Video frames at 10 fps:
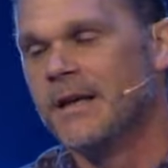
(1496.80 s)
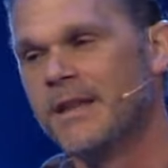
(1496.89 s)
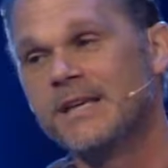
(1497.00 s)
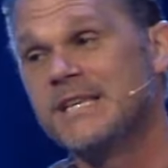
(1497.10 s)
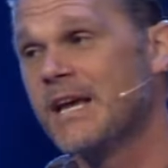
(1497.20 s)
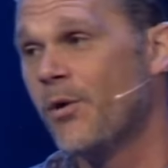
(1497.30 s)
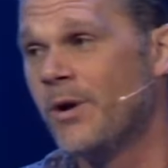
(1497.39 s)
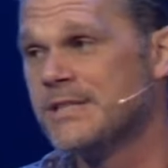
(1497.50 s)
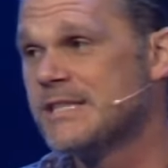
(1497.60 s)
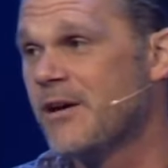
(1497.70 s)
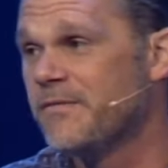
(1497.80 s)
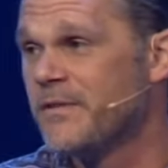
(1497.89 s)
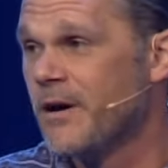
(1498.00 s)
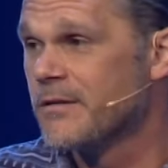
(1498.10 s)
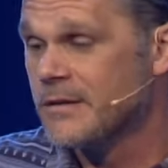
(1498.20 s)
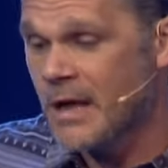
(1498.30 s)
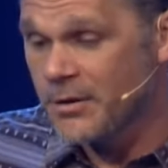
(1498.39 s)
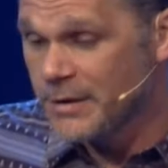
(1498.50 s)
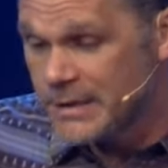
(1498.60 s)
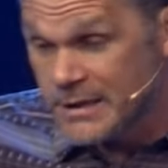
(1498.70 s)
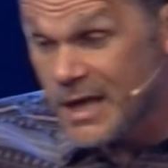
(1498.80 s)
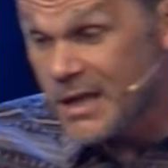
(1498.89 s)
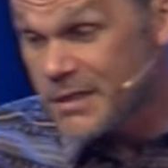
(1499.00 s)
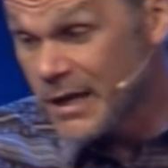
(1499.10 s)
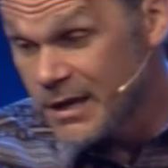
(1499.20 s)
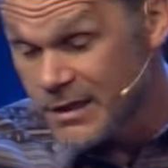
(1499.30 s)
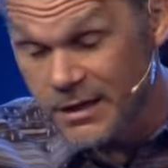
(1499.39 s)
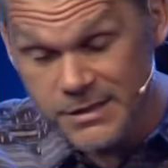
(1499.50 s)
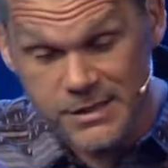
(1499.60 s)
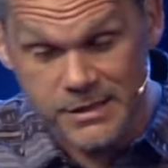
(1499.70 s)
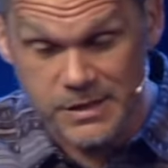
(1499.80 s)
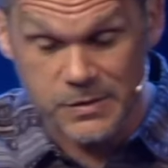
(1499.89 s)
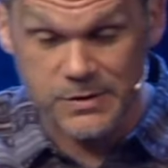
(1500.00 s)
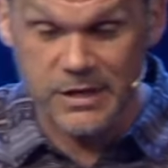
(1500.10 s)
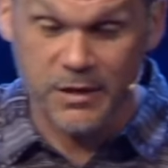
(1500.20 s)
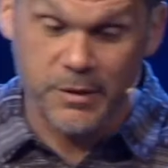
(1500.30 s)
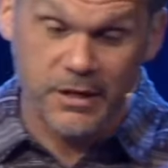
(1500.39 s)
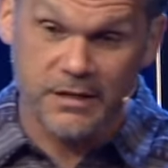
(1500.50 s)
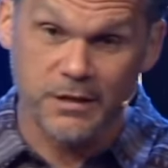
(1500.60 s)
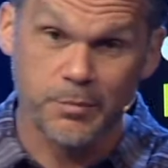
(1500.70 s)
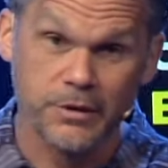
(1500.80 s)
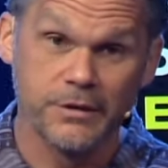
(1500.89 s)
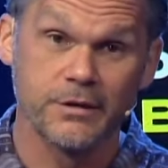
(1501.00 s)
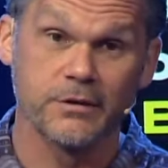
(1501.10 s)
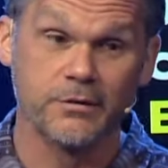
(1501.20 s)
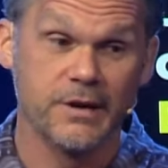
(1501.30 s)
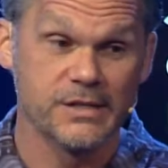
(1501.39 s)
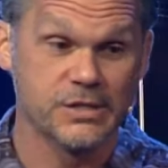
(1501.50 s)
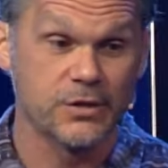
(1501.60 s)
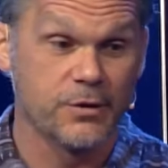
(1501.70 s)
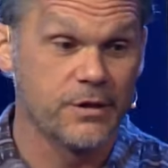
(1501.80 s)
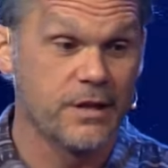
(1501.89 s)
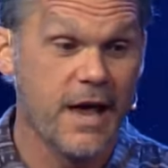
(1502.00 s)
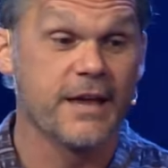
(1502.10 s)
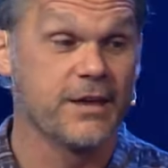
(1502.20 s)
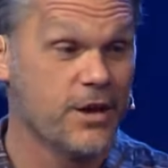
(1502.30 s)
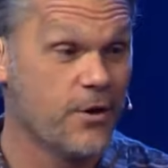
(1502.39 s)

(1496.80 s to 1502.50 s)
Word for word: they take it one step farther. Not only did they think that Jesus was going to be like the political rescuer, they're like, you